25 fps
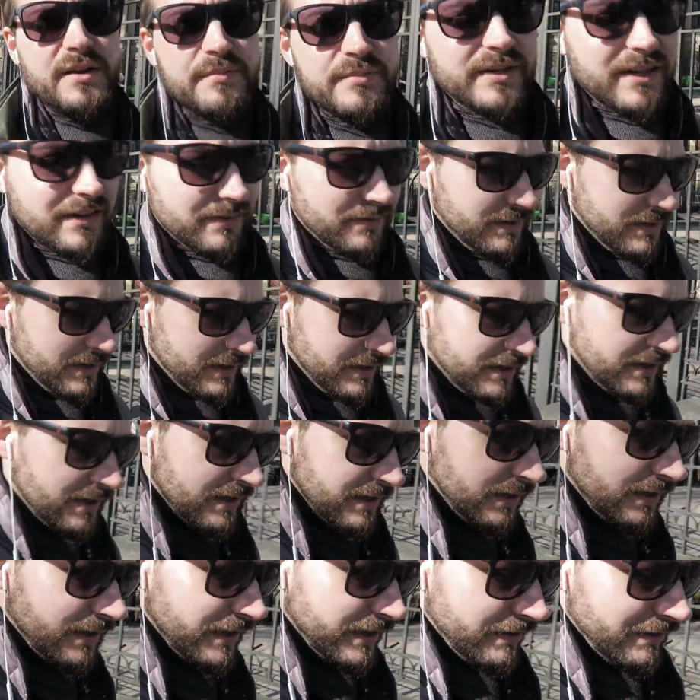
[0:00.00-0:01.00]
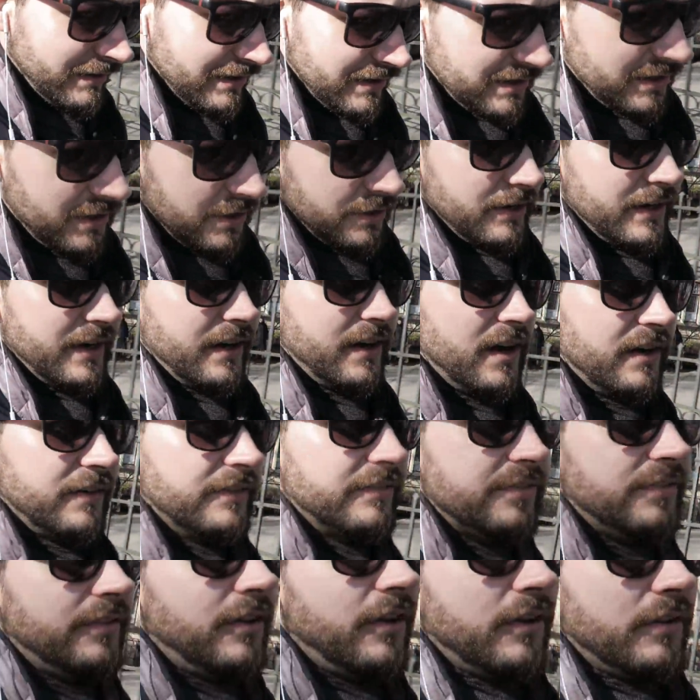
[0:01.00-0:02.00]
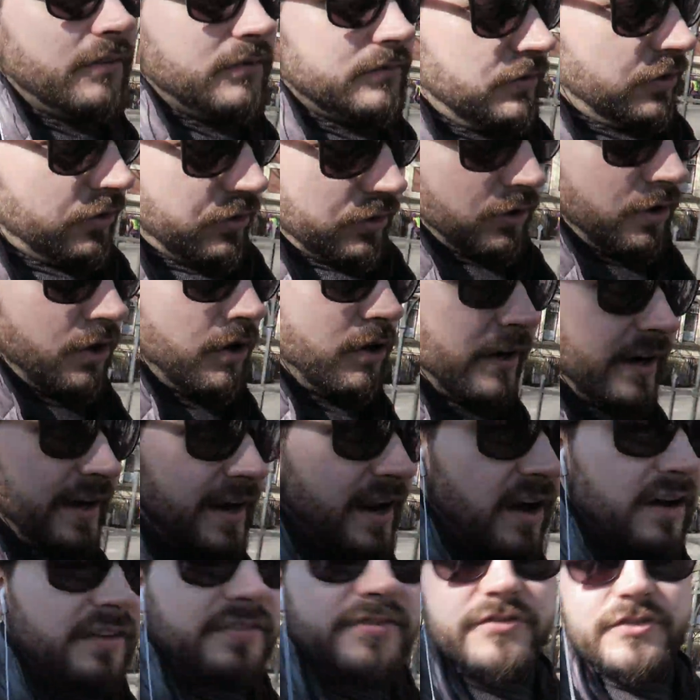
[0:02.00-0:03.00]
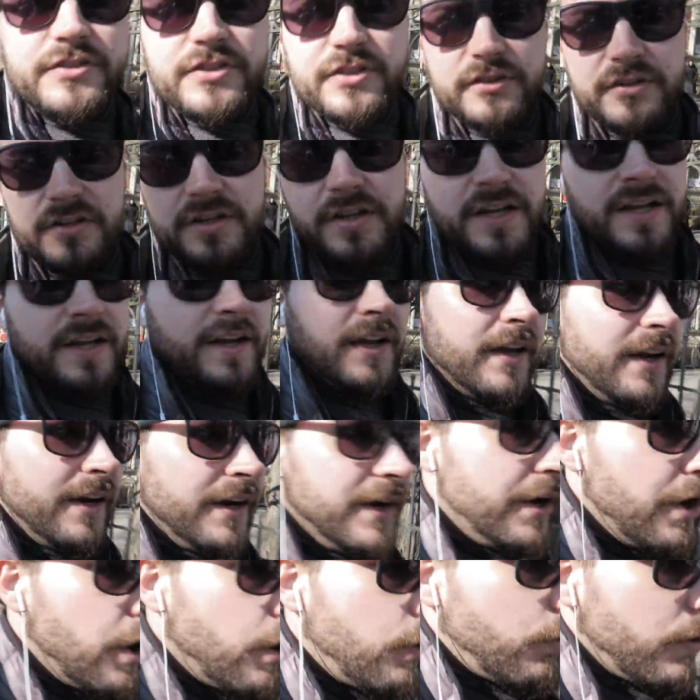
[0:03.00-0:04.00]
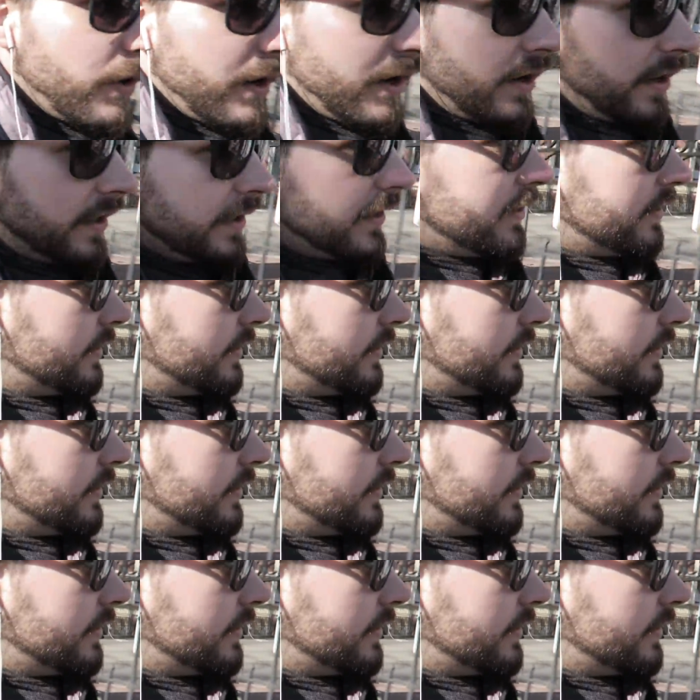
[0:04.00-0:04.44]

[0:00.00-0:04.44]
I've been laying here long enough to know where